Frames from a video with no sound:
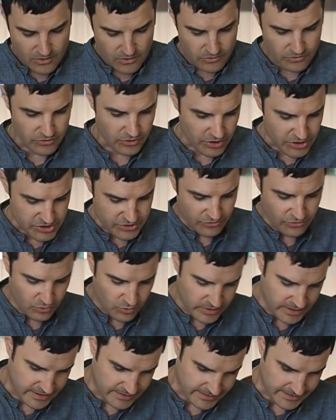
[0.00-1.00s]
So you can just
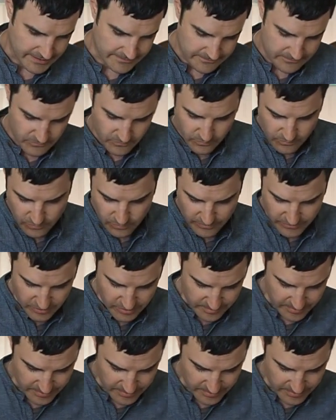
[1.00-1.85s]
quickly, with your